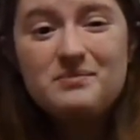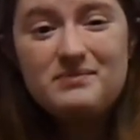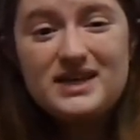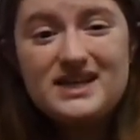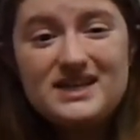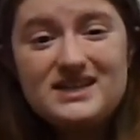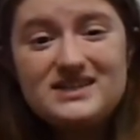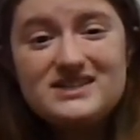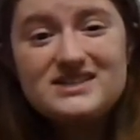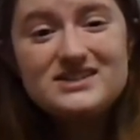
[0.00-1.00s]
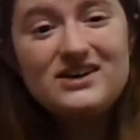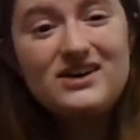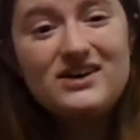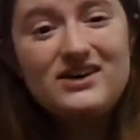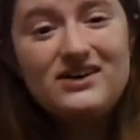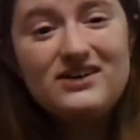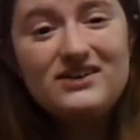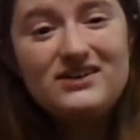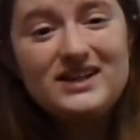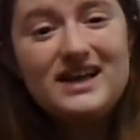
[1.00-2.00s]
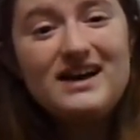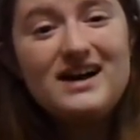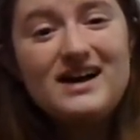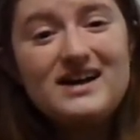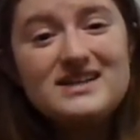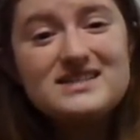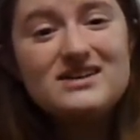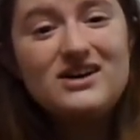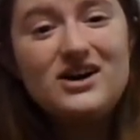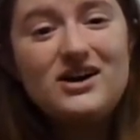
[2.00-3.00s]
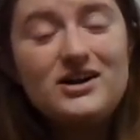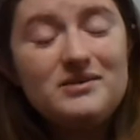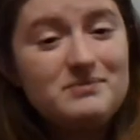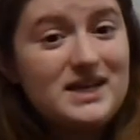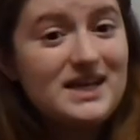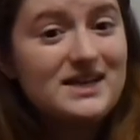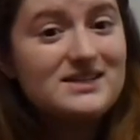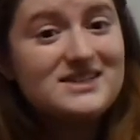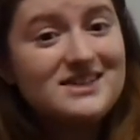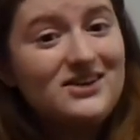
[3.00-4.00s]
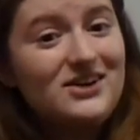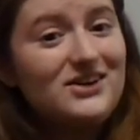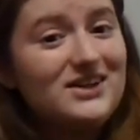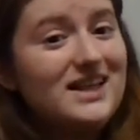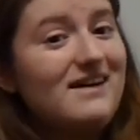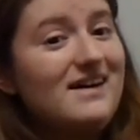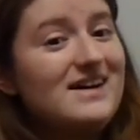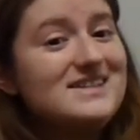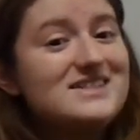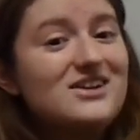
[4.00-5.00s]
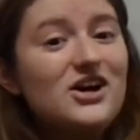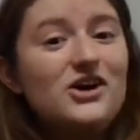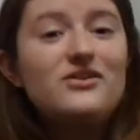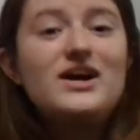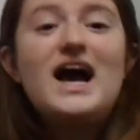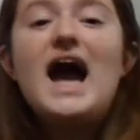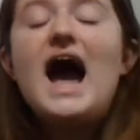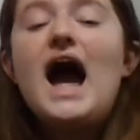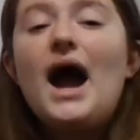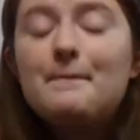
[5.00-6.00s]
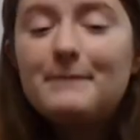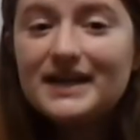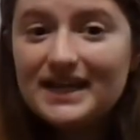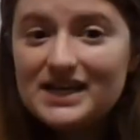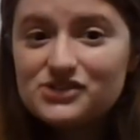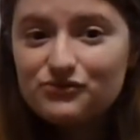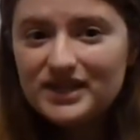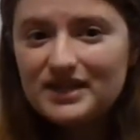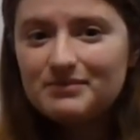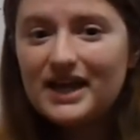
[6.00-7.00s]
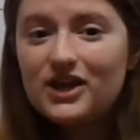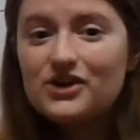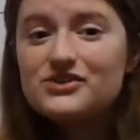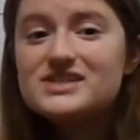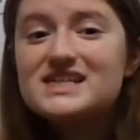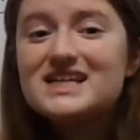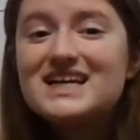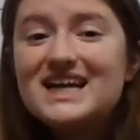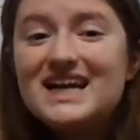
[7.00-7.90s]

Mi, Sol, La, Sol, Mi, Sol, La, Sol. But it has rhythm that goes